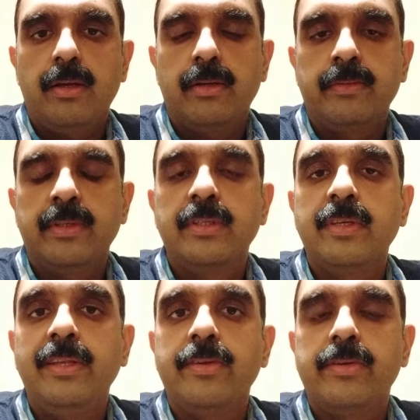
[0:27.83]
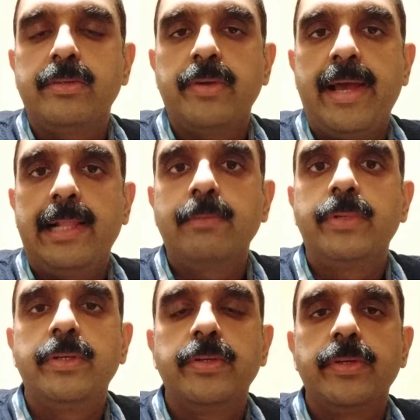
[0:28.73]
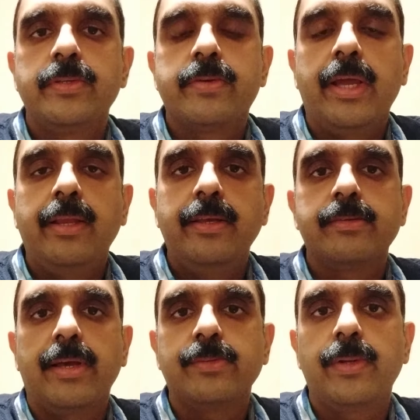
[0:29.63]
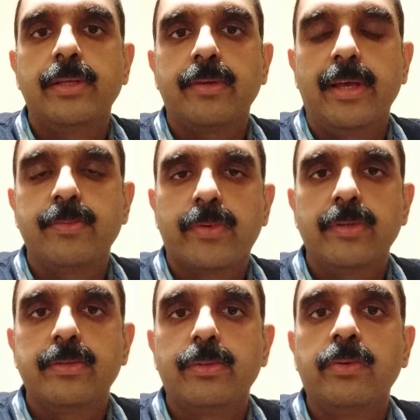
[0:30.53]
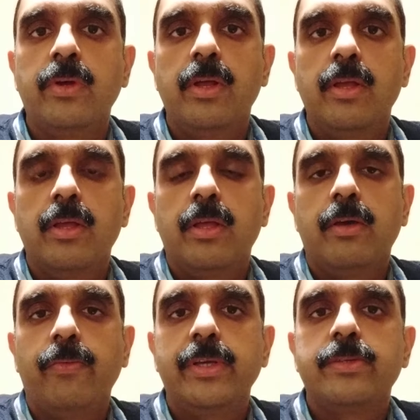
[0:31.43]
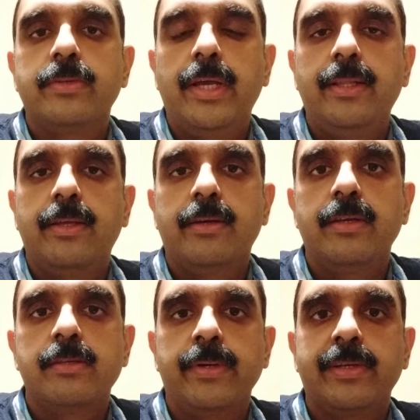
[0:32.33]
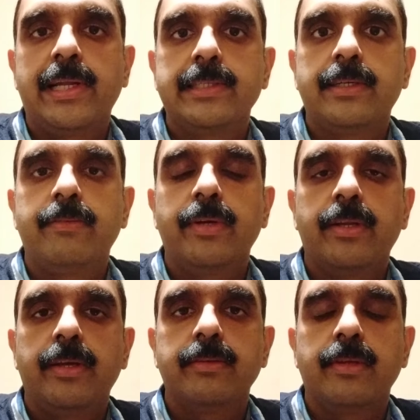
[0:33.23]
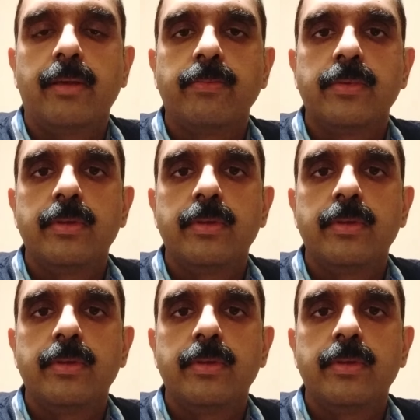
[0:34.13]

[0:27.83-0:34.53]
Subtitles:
This is intended to help trainees as well as aspirants who wish to take the specialty certificate exam